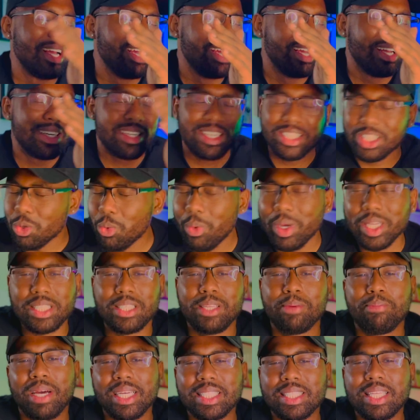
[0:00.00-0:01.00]
That's a waste
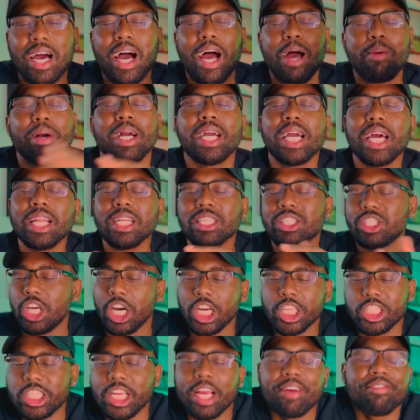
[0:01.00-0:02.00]
of my time. I gotta
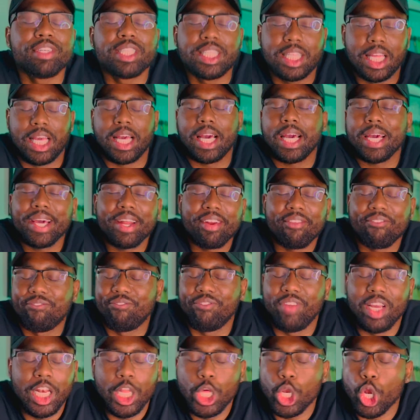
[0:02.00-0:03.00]
touch everything. I gotta
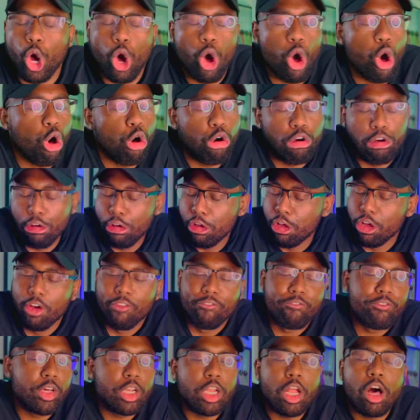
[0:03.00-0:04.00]
feel it all.
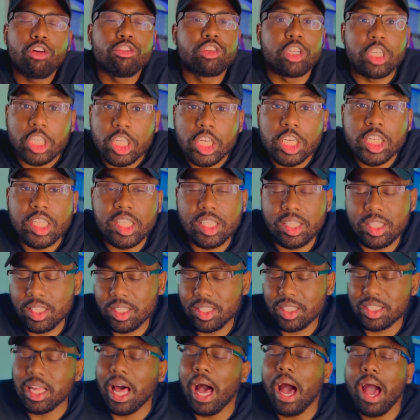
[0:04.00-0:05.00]
Feel all the goodies, the
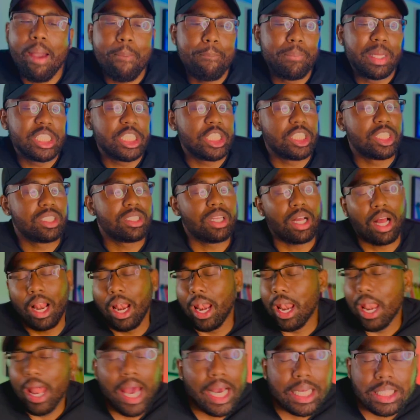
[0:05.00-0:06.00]
side missions, the
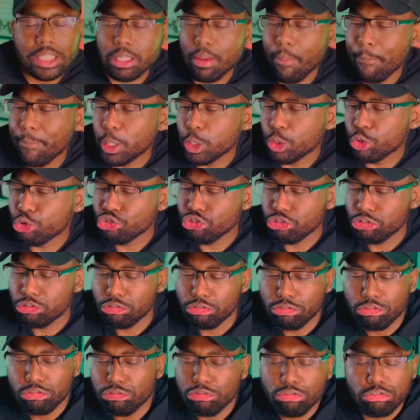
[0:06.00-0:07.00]

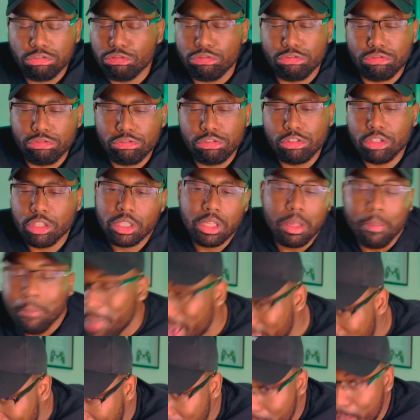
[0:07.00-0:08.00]
collectibles, the
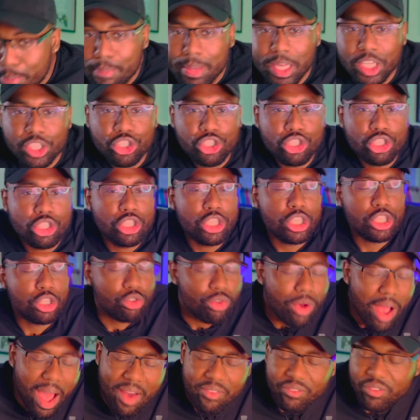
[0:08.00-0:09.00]
main mission, the
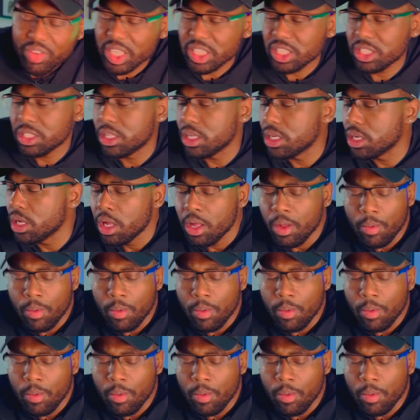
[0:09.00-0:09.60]
graphics, the